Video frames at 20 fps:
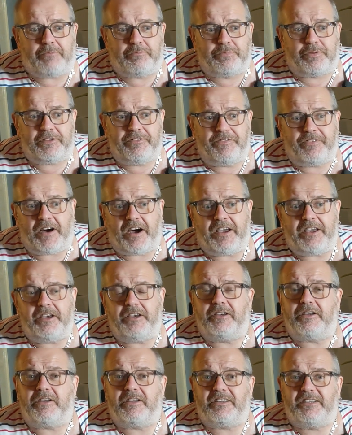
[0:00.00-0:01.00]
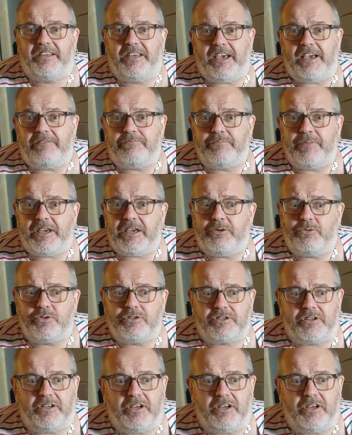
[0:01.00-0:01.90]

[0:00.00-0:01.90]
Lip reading: amplifier gave me was